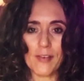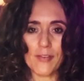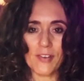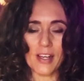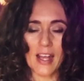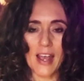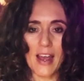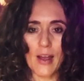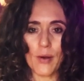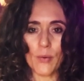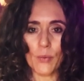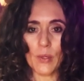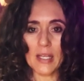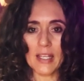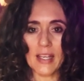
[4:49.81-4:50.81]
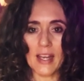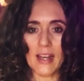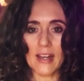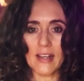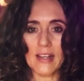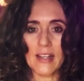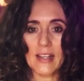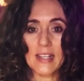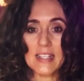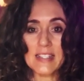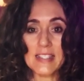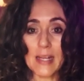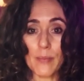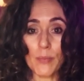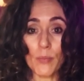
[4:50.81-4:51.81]
and how we can
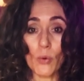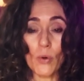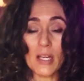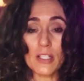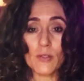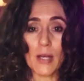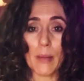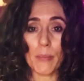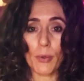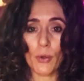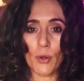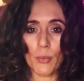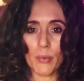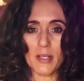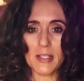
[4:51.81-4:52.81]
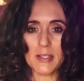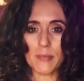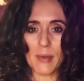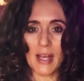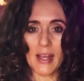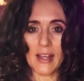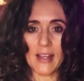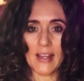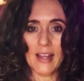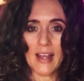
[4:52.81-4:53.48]
step more into our purpose by